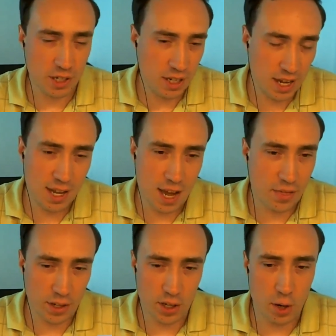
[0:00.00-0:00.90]
And I
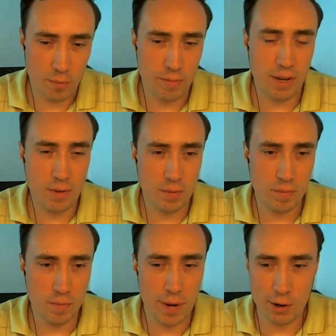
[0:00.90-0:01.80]
think, you know,
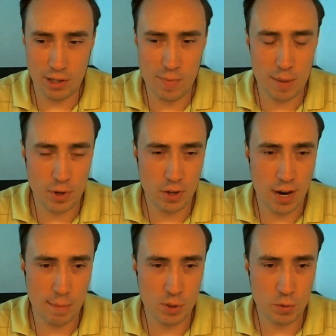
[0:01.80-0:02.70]
even moderately popular
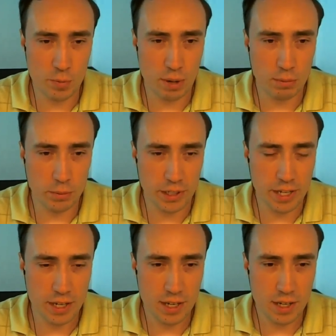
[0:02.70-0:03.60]
apps would probably
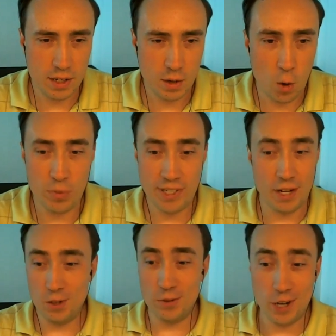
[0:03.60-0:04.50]
hope to
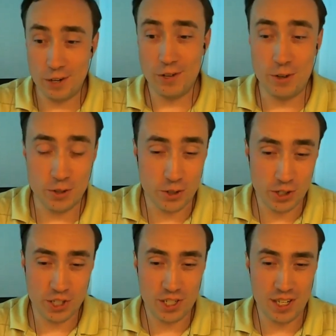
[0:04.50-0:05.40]
get over one hundred users
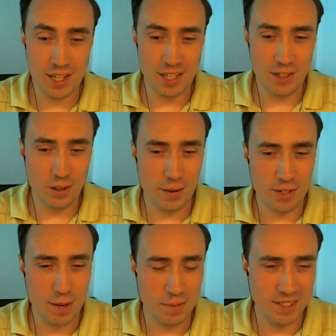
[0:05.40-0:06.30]
uh, in their
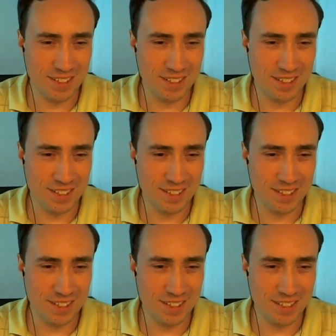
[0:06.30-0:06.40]
lifetime.